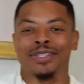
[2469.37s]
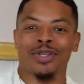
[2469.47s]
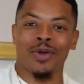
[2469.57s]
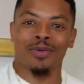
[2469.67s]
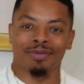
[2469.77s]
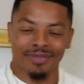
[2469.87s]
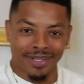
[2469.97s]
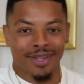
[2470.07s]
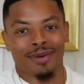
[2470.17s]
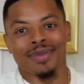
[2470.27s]
So
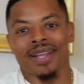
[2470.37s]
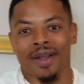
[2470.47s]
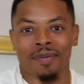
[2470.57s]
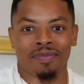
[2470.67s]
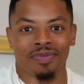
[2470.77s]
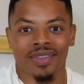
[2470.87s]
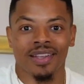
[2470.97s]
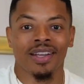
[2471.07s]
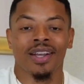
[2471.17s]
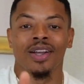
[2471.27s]
hear me out.
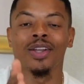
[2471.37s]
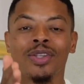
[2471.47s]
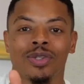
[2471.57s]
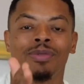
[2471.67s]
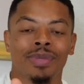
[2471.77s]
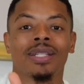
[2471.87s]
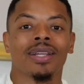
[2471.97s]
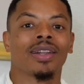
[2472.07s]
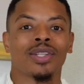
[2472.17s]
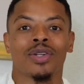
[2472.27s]
You've been
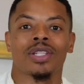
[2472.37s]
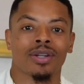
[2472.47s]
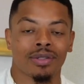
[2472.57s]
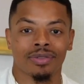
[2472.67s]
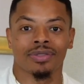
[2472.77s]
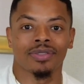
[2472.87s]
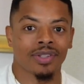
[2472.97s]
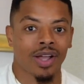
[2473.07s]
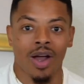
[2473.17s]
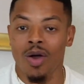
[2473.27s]
telling yourself
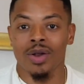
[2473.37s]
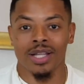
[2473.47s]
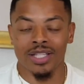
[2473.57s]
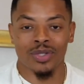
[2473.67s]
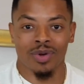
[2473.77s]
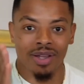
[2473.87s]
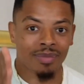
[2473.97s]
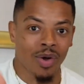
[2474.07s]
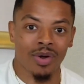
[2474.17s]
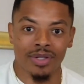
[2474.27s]
on
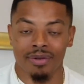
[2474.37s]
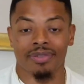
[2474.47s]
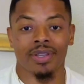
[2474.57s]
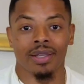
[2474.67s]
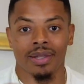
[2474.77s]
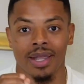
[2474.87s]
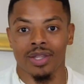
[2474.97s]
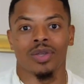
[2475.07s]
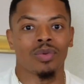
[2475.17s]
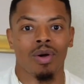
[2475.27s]
Instagram, on your feed, that
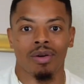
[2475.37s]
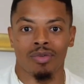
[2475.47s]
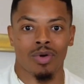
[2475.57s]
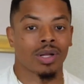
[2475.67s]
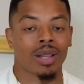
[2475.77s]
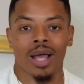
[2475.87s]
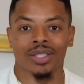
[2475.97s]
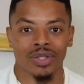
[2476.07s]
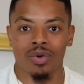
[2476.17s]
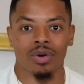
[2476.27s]
you want chronological